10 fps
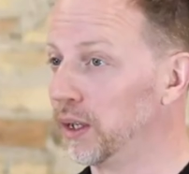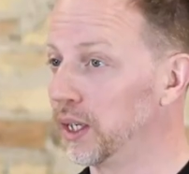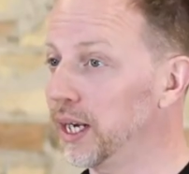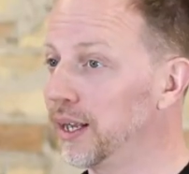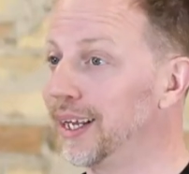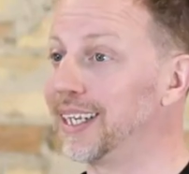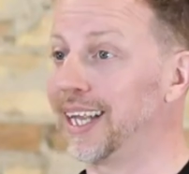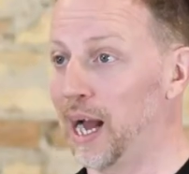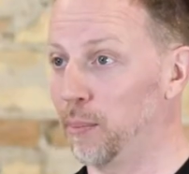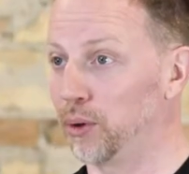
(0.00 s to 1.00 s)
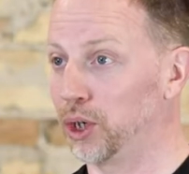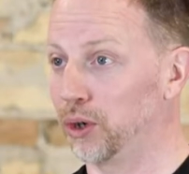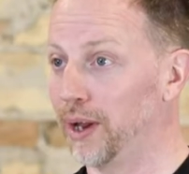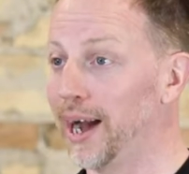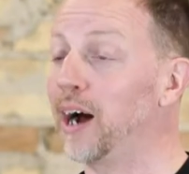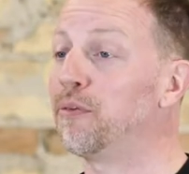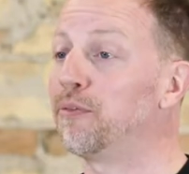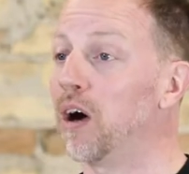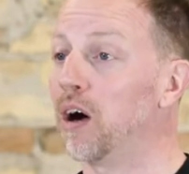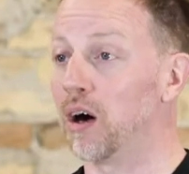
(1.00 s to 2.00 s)
The second thing is the amplitude. How
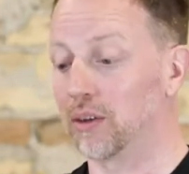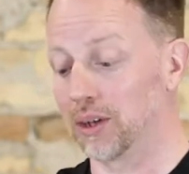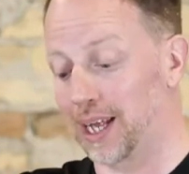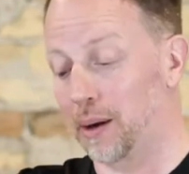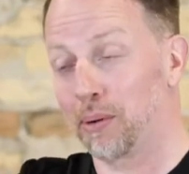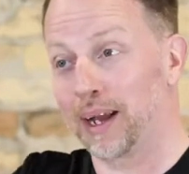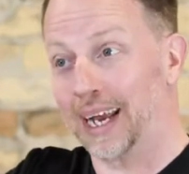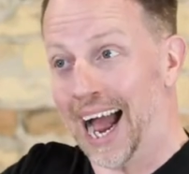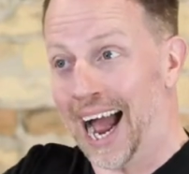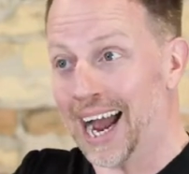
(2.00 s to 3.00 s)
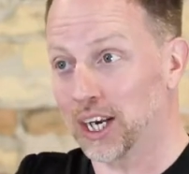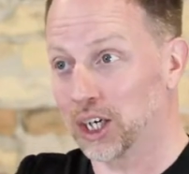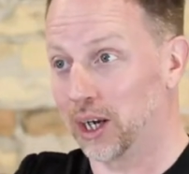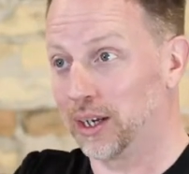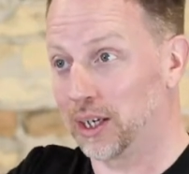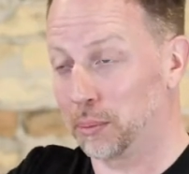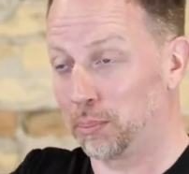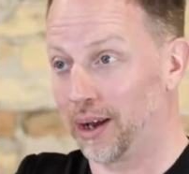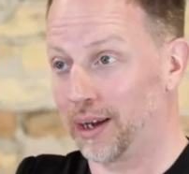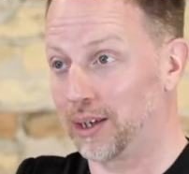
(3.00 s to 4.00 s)
far does that plate actually
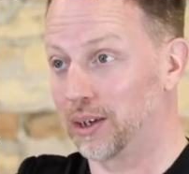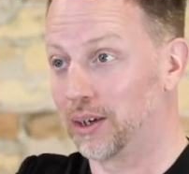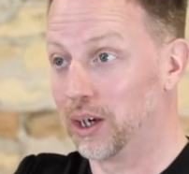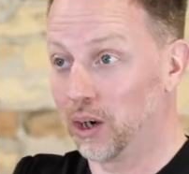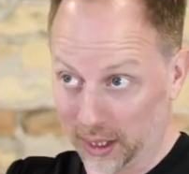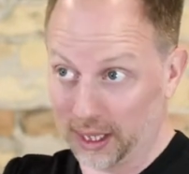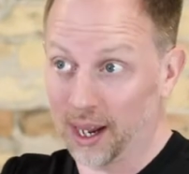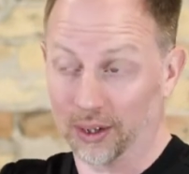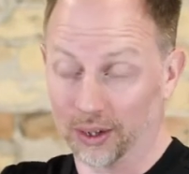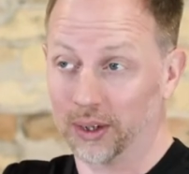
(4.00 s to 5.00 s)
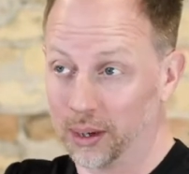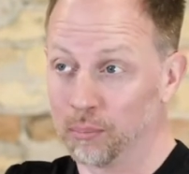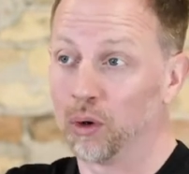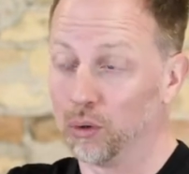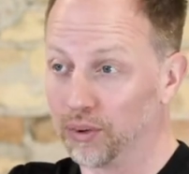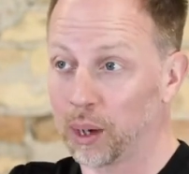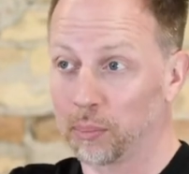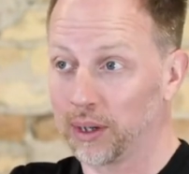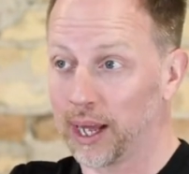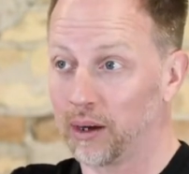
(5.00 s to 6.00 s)
displace? Because it does, it moves
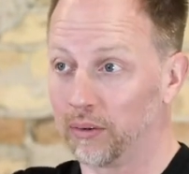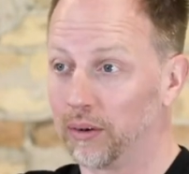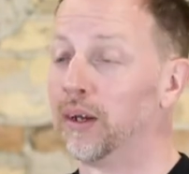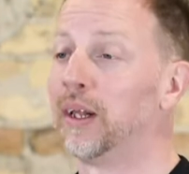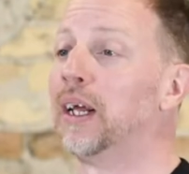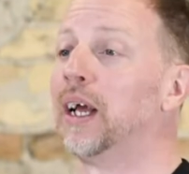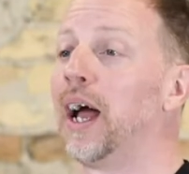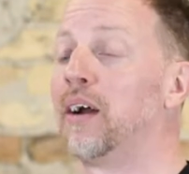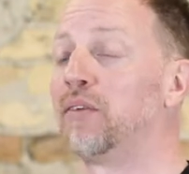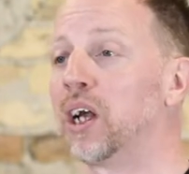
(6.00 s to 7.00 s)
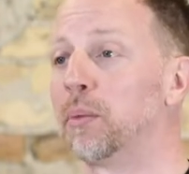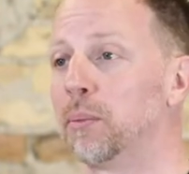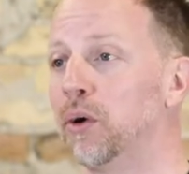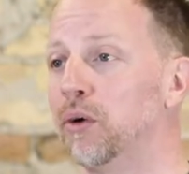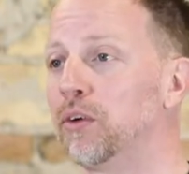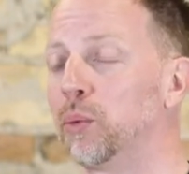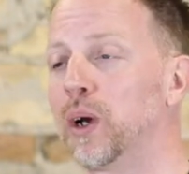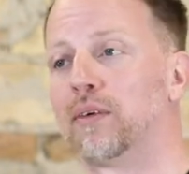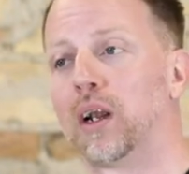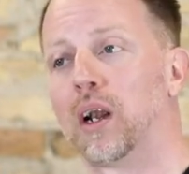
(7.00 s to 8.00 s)
up and down. Every time it moves, we
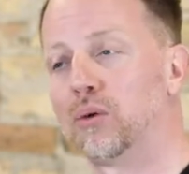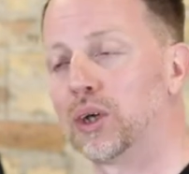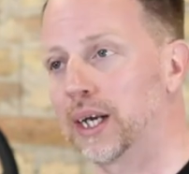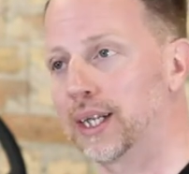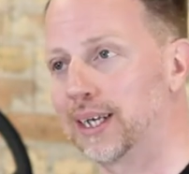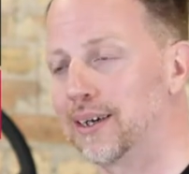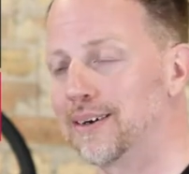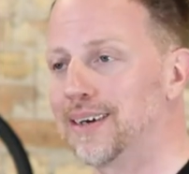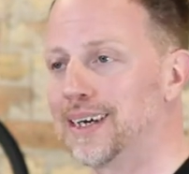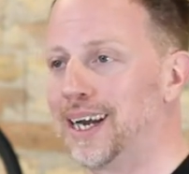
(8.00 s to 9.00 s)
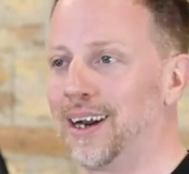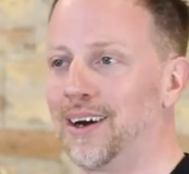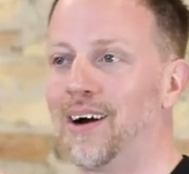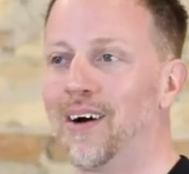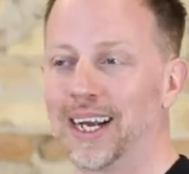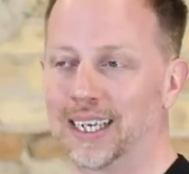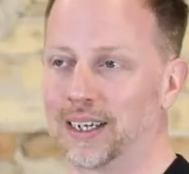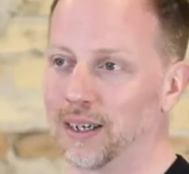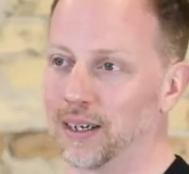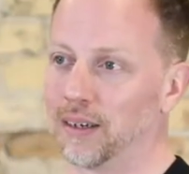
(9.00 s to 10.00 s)
have a low setting and a high
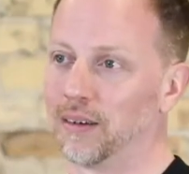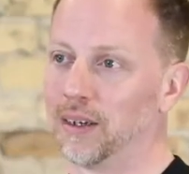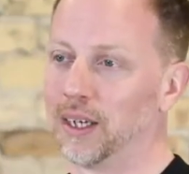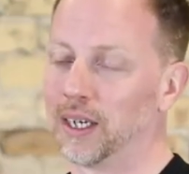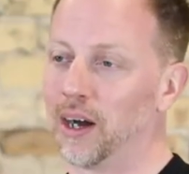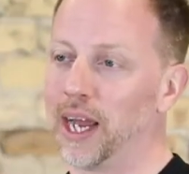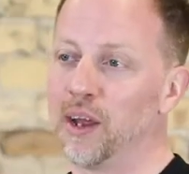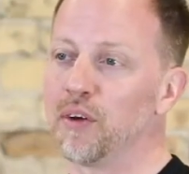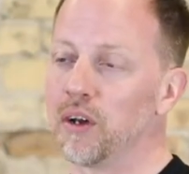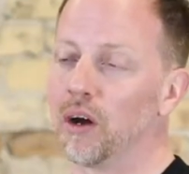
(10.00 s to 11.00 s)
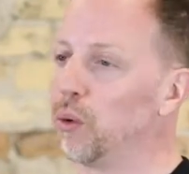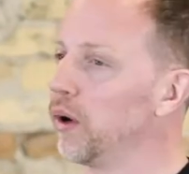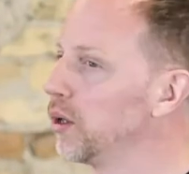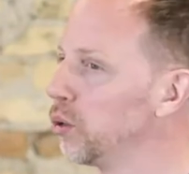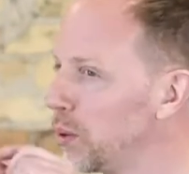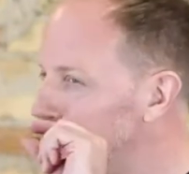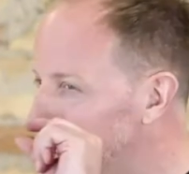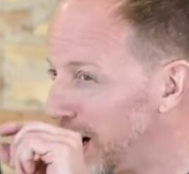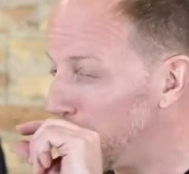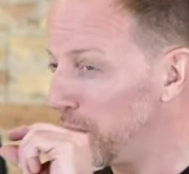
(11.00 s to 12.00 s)
setting. Now, even though we're only talking about
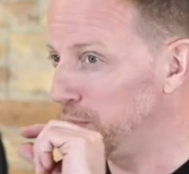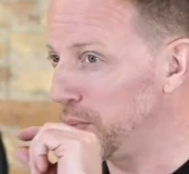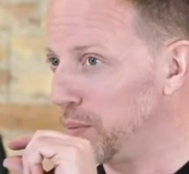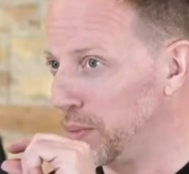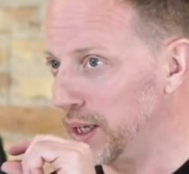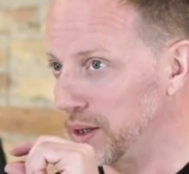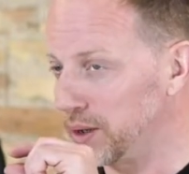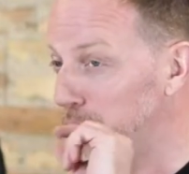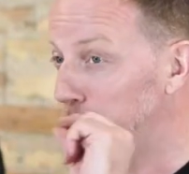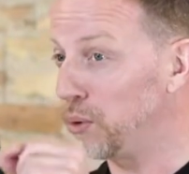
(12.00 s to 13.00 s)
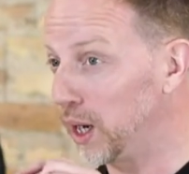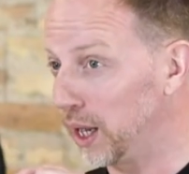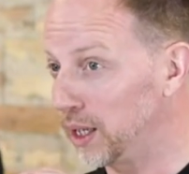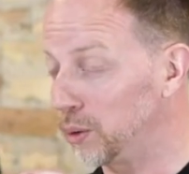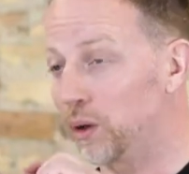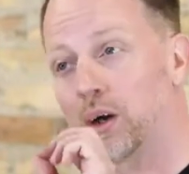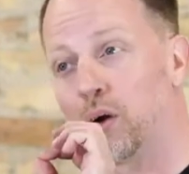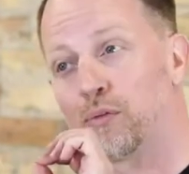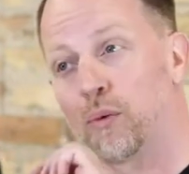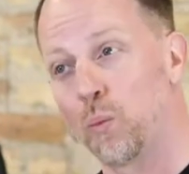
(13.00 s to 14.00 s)
a couple of millimeters, the point is when I
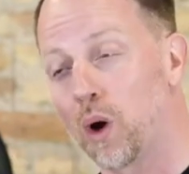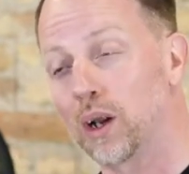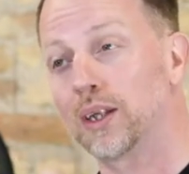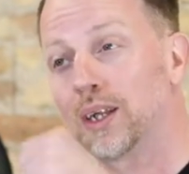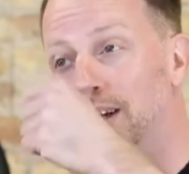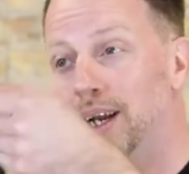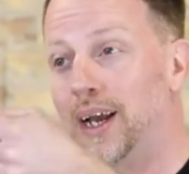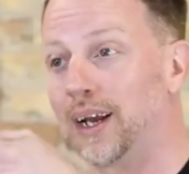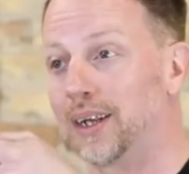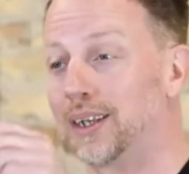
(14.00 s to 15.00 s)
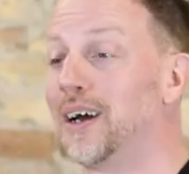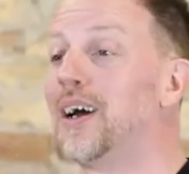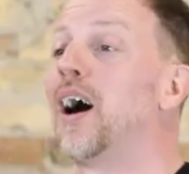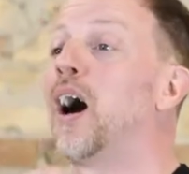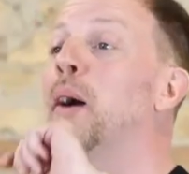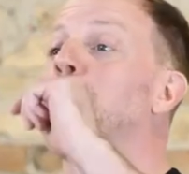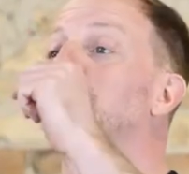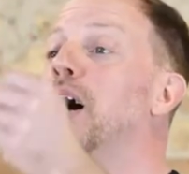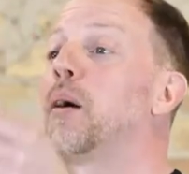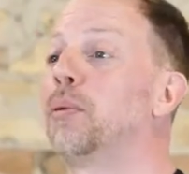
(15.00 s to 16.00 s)
go from one to the next, I'm
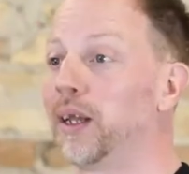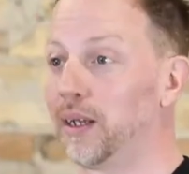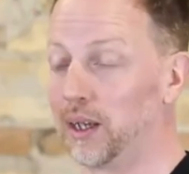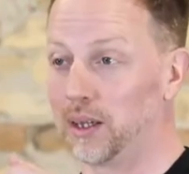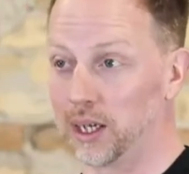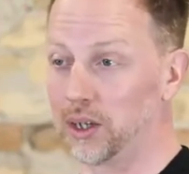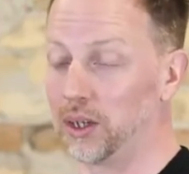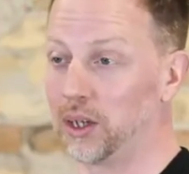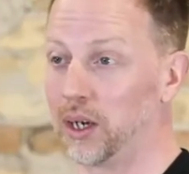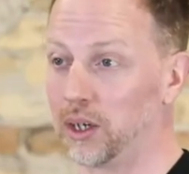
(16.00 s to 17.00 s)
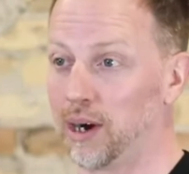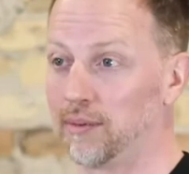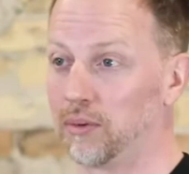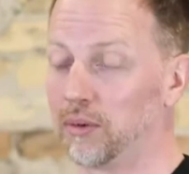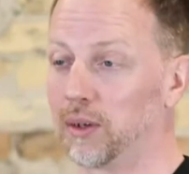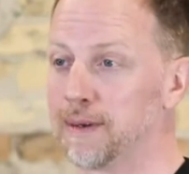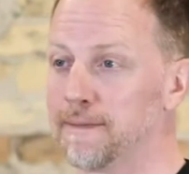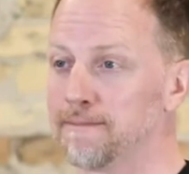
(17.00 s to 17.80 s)
doubling the distance that it travels.